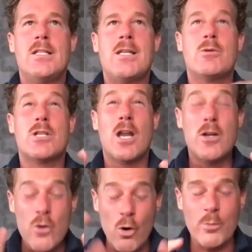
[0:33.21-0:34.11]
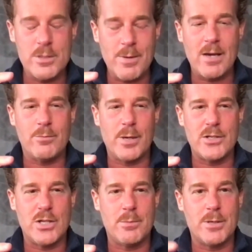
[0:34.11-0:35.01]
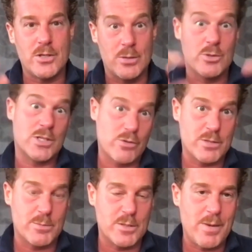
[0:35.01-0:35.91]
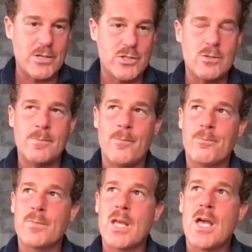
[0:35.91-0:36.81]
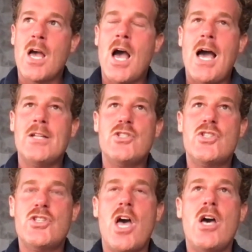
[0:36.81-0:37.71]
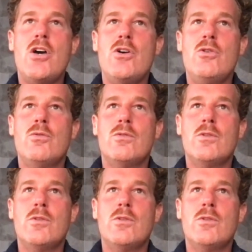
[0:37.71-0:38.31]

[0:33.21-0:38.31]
There was an enormous amount of pressure because it was the Christmas special. And so